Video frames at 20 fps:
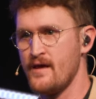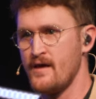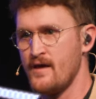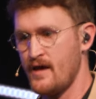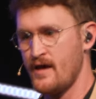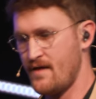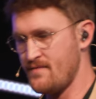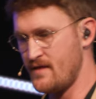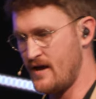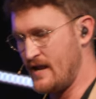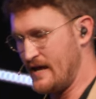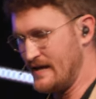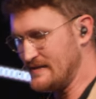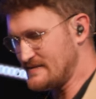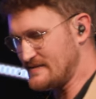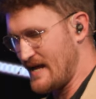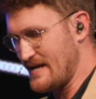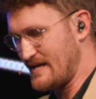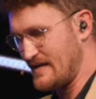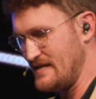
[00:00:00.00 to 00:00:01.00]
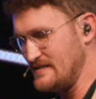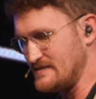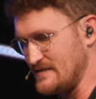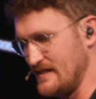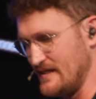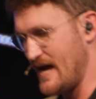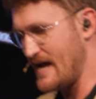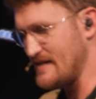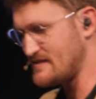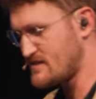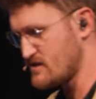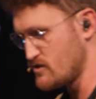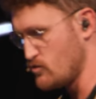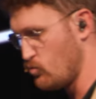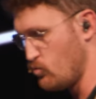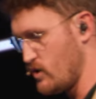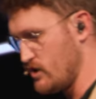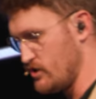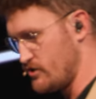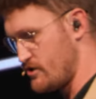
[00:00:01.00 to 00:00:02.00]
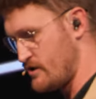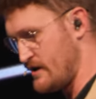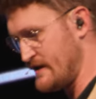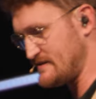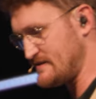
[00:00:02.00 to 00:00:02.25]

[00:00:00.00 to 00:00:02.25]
and then it's like he's led to the wilderness,